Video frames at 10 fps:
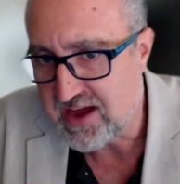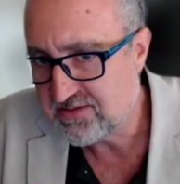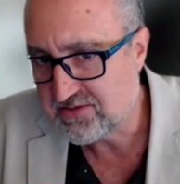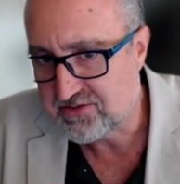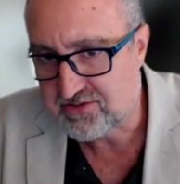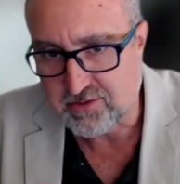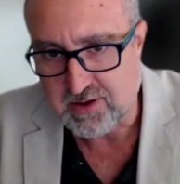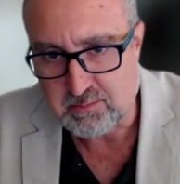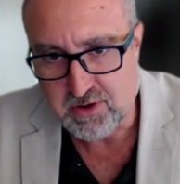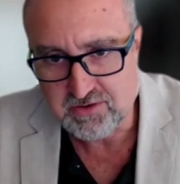that's
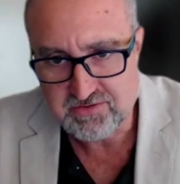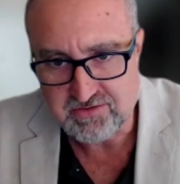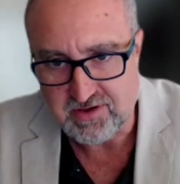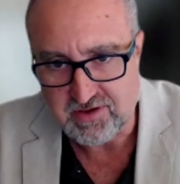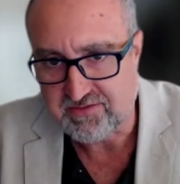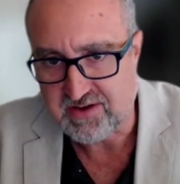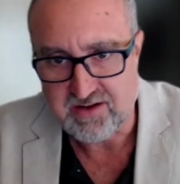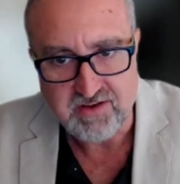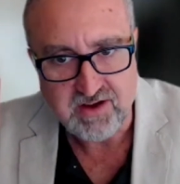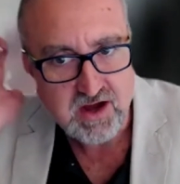true, at most you have
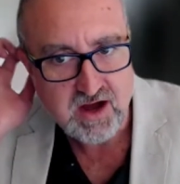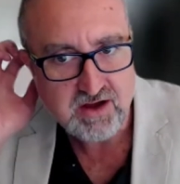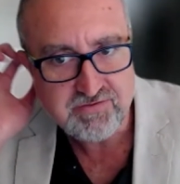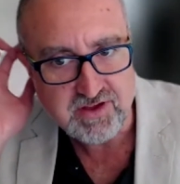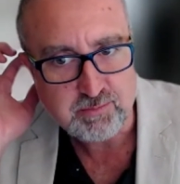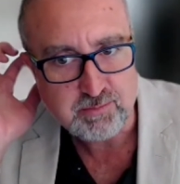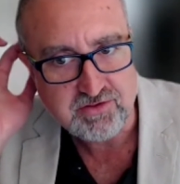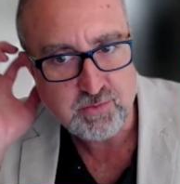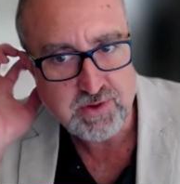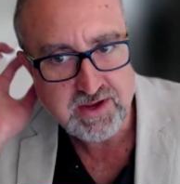kind of a conflict
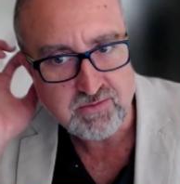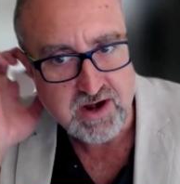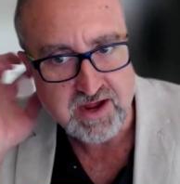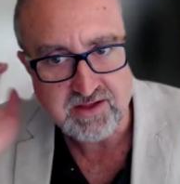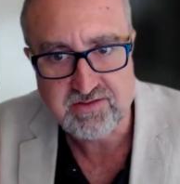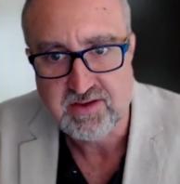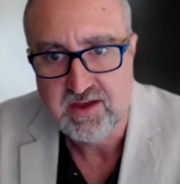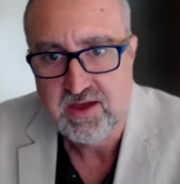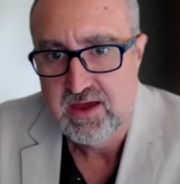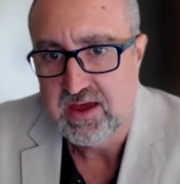between rights,
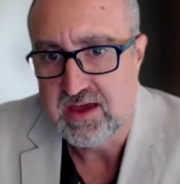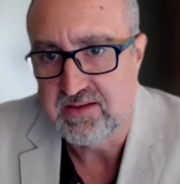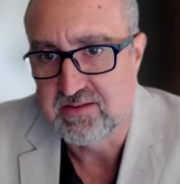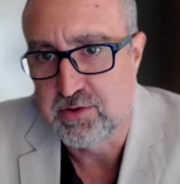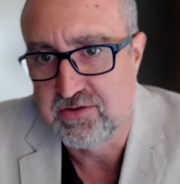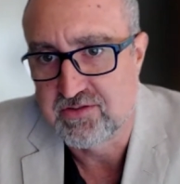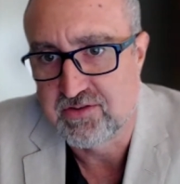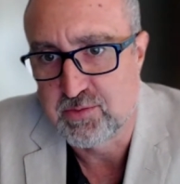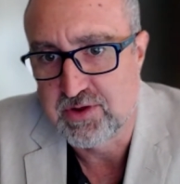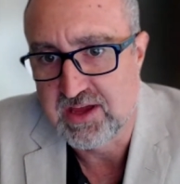as
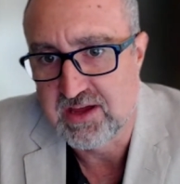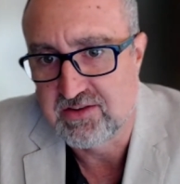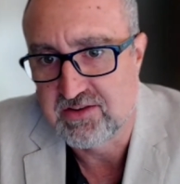opposed to really a